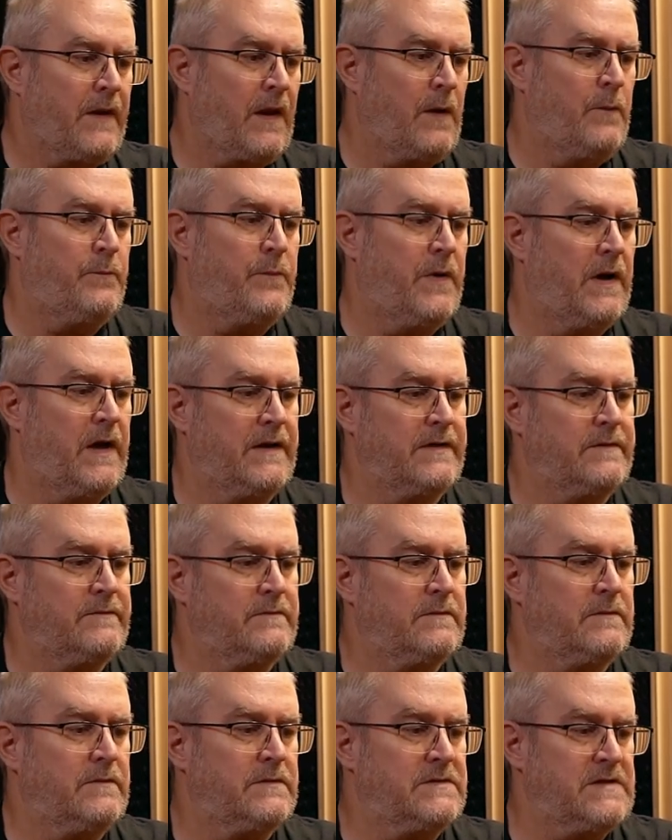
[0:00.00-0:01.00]
but
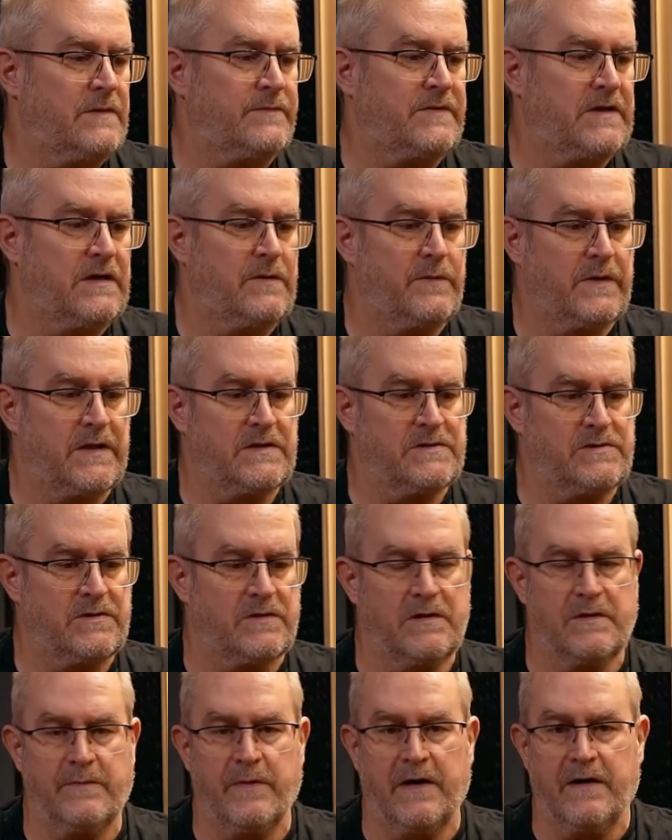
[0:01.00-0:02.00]
something to be
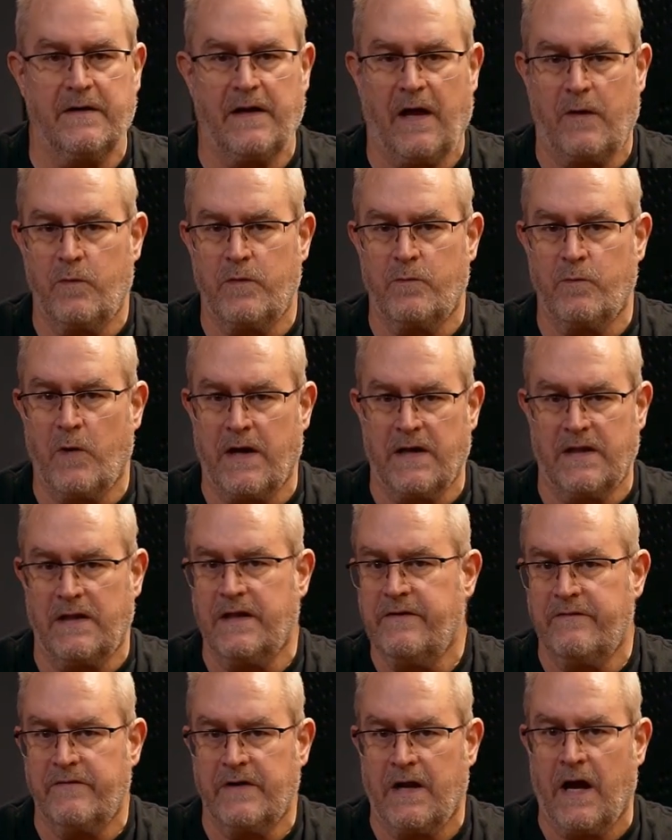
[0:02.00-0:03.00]
concerned about. I wouldn't want to
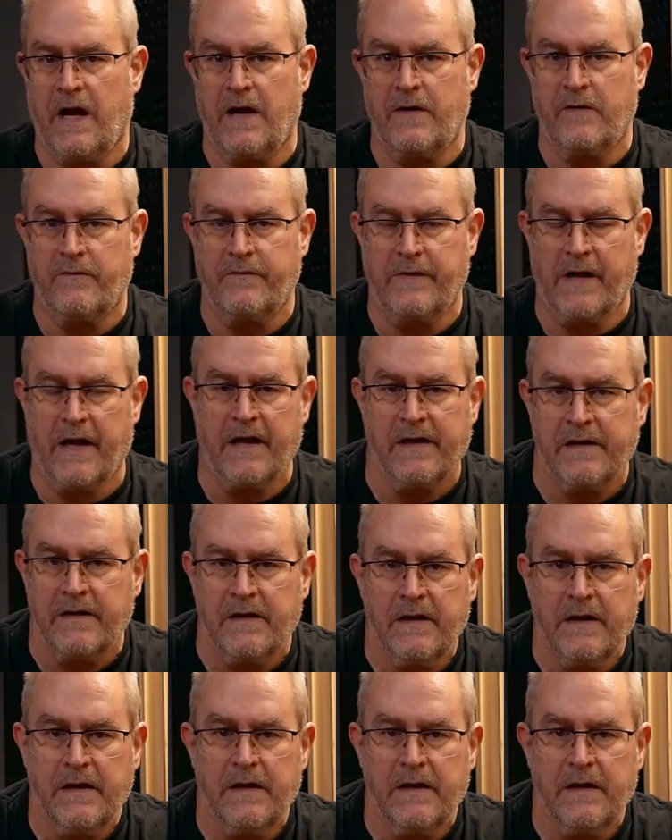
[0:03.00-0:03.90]
leave it on overnight.